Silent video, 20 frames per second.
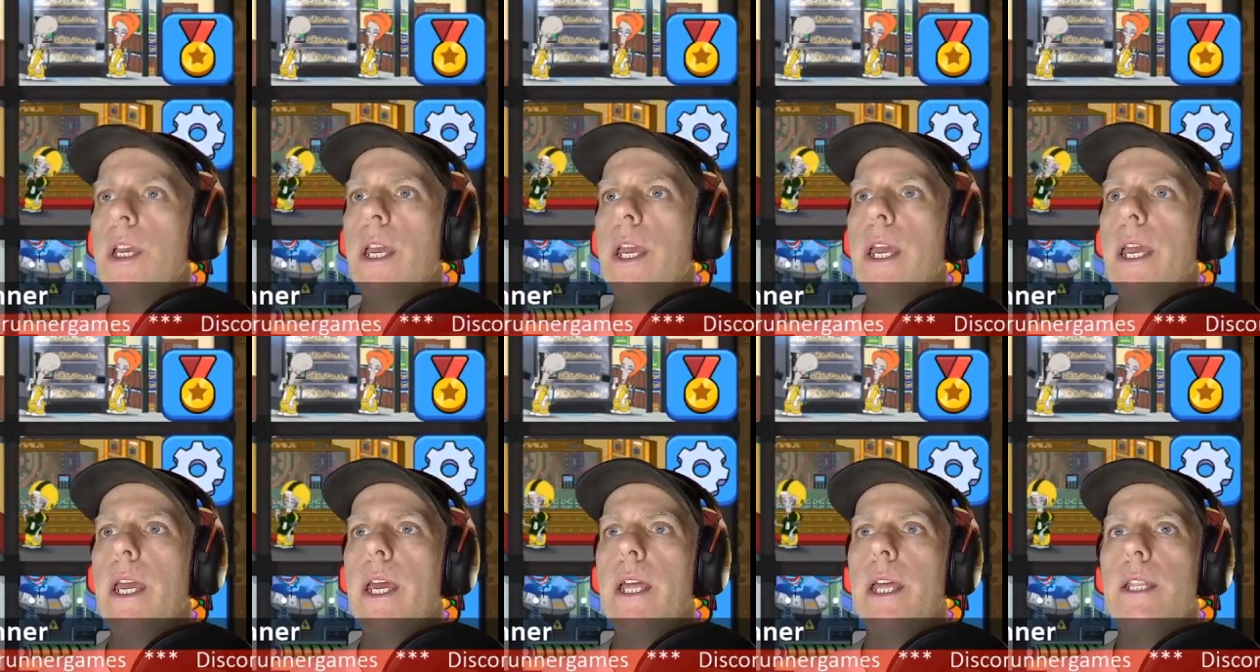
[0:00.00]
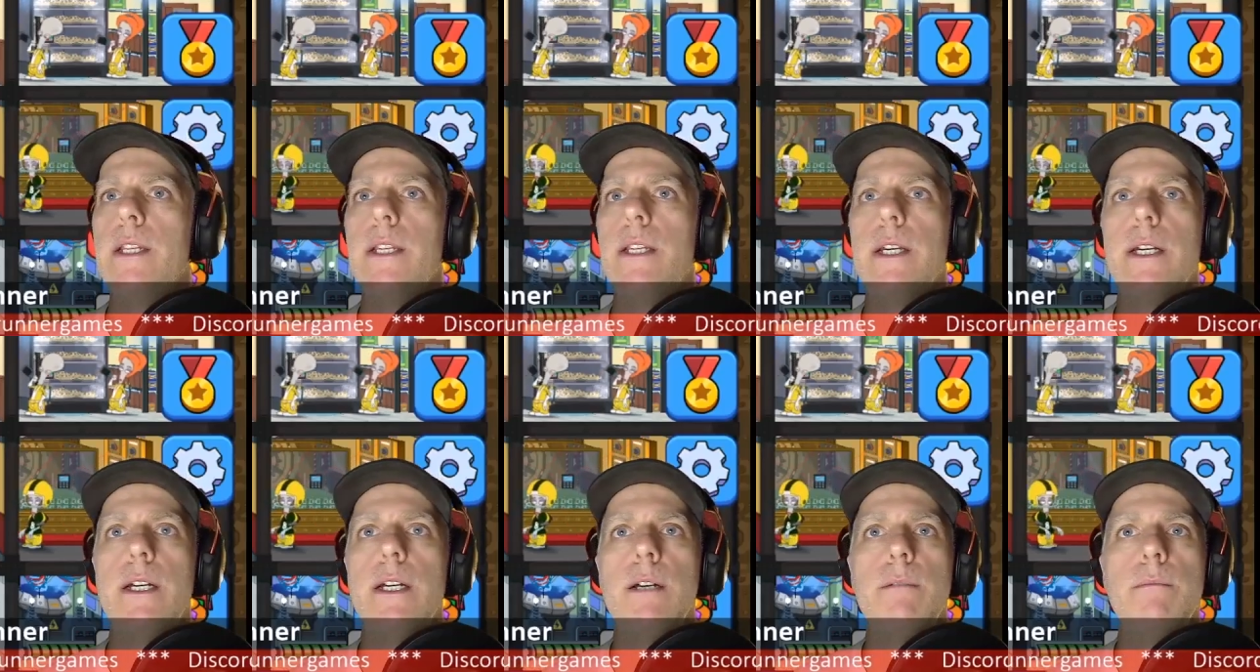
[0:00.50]
And
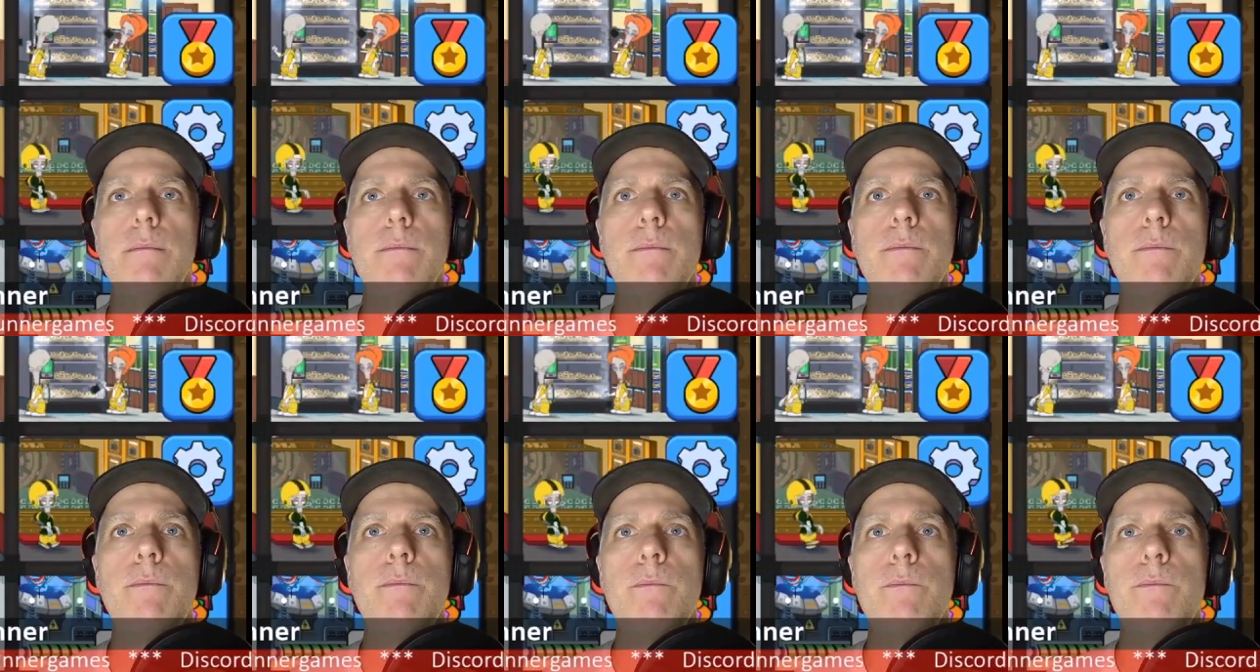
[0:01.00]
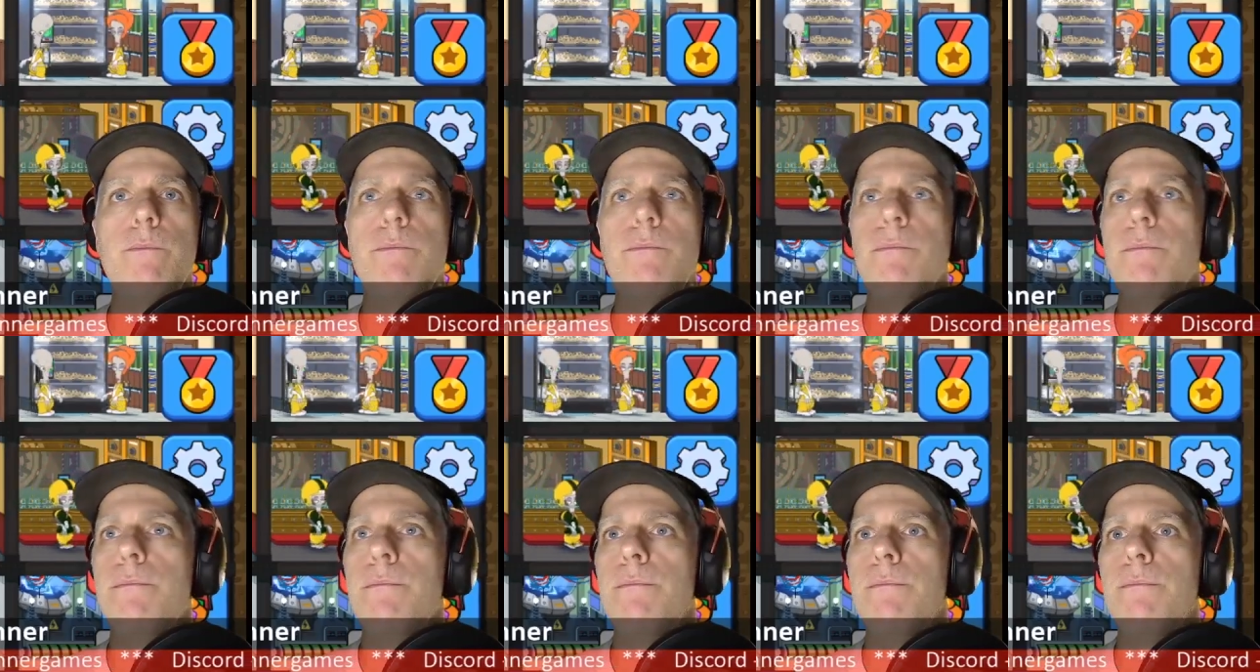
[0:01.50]
um,
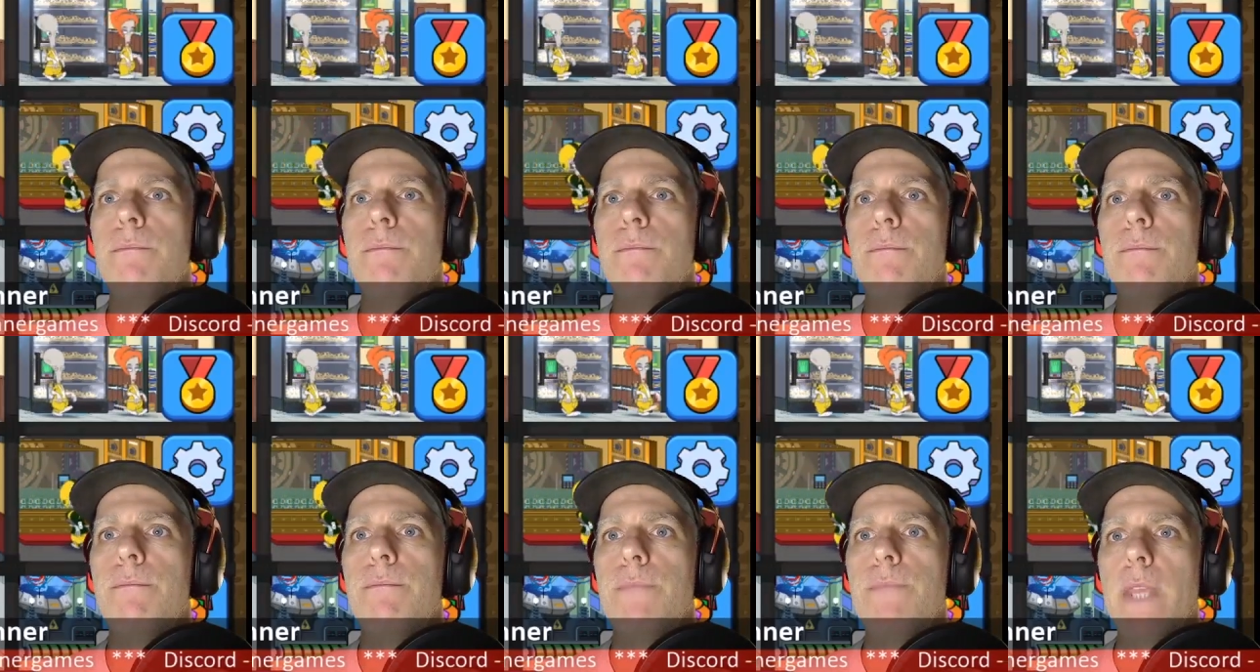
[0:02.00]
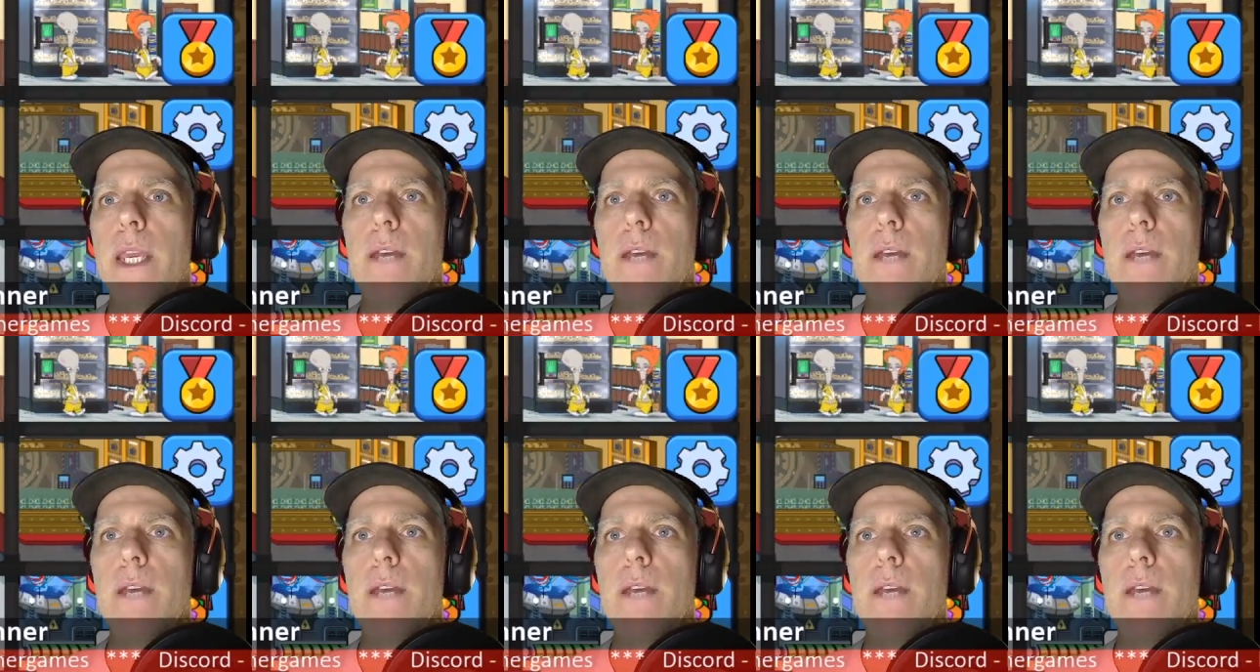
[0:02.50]
yeah.